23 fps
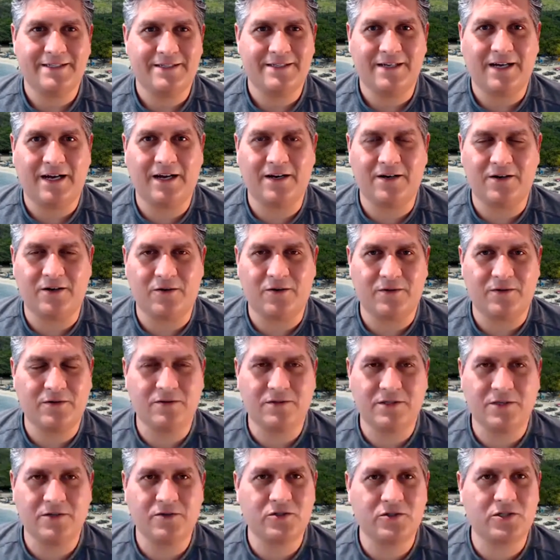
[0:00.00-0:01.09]
I don't know,
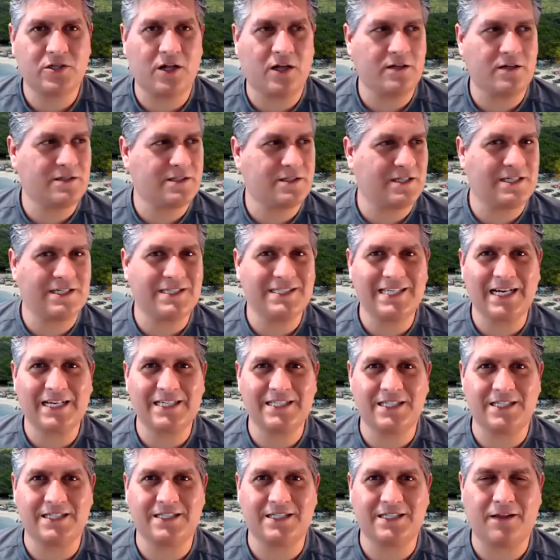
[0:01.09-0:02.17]
there's London in
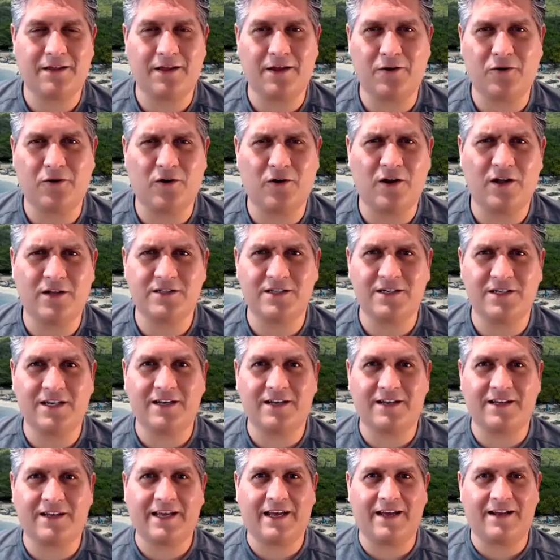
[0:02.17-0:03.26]
Texas, I think, or
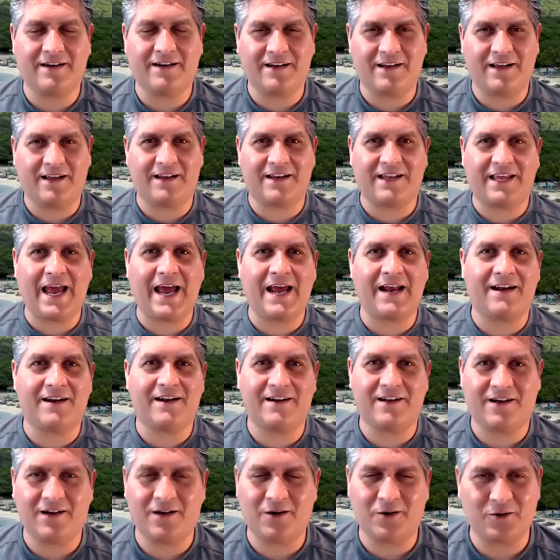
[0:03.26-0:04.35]
London in
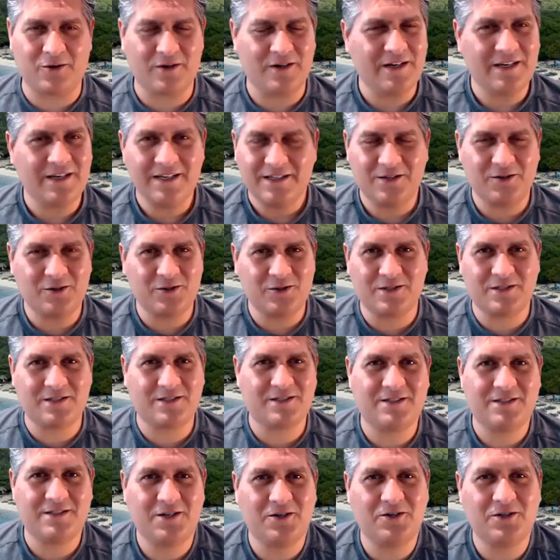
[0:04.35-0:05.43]
Canada, or
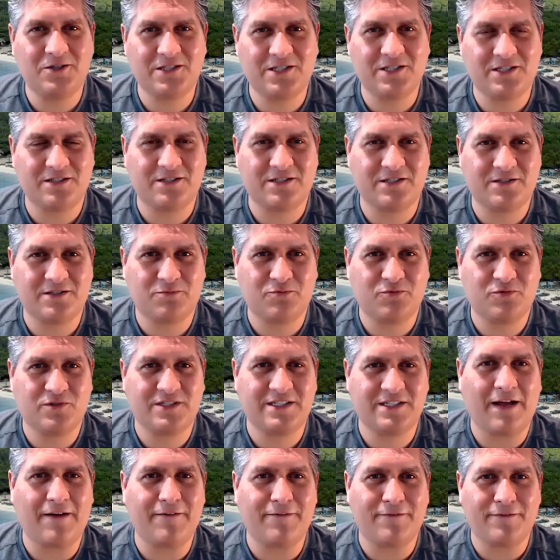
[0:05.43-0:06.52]
there's
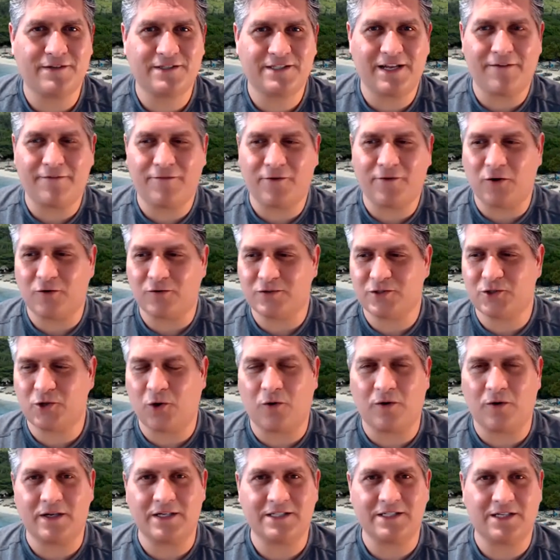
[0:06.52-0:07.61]
several
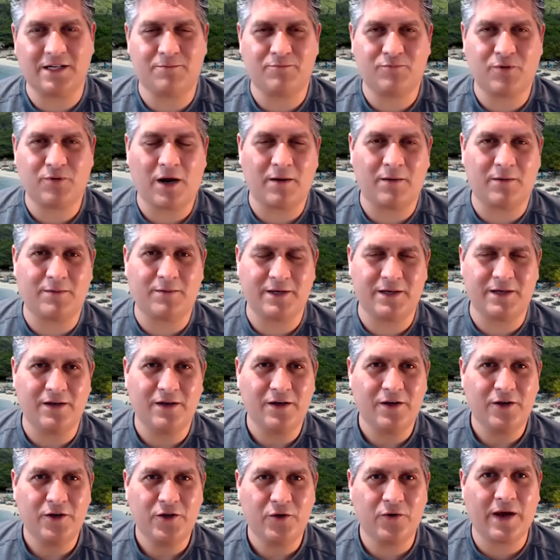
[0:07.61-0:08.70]
stories that probably
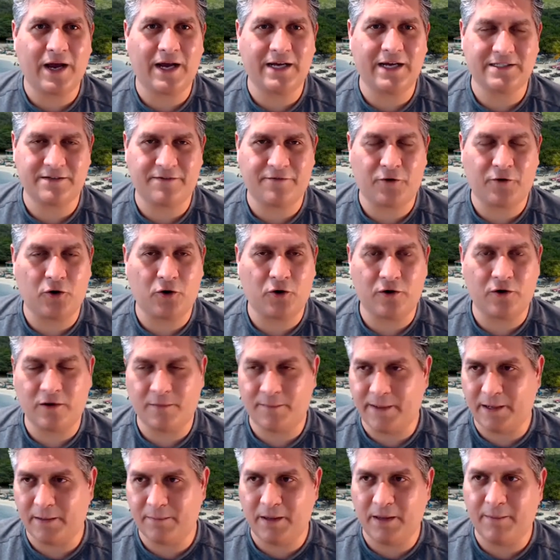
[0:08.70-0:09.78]
you guys have heard
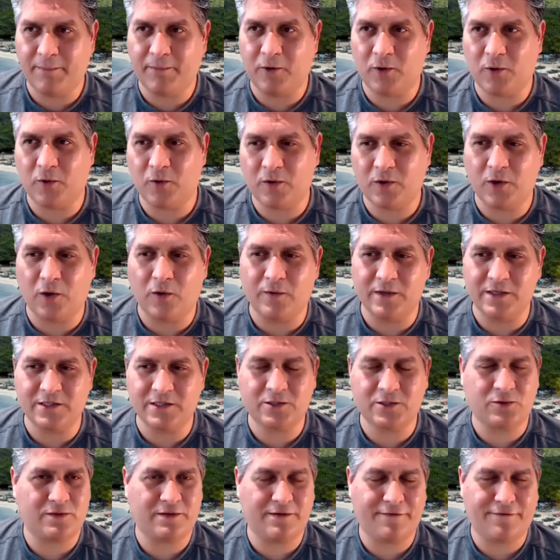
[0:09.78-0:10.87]
about people going
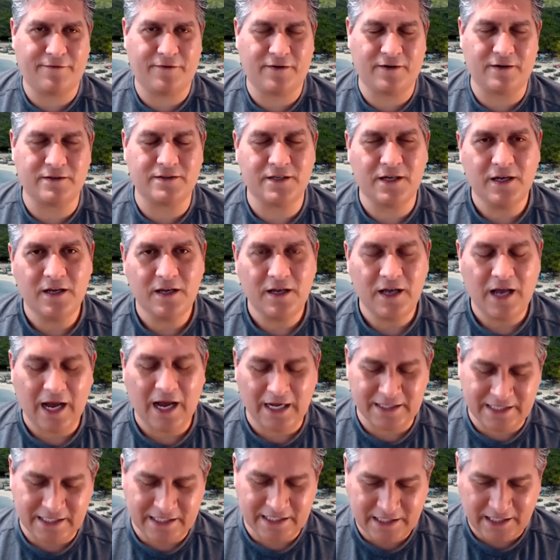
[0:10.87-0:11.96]
to different
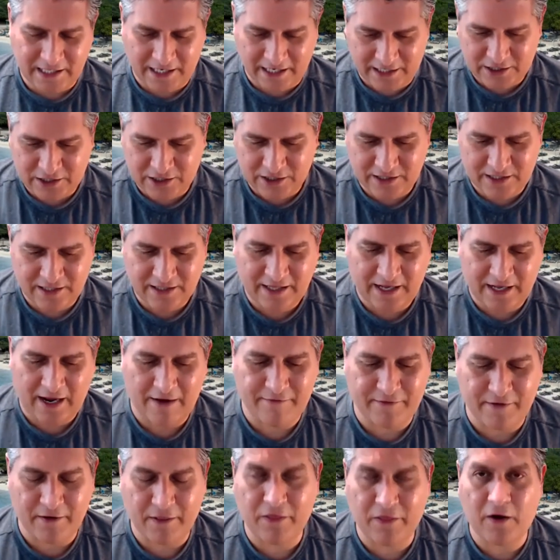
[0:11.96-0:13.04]
destinations that they
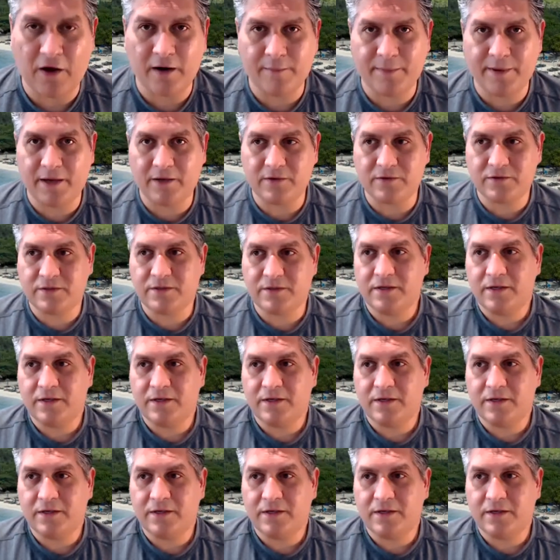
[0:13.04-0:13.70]
haven't thought about.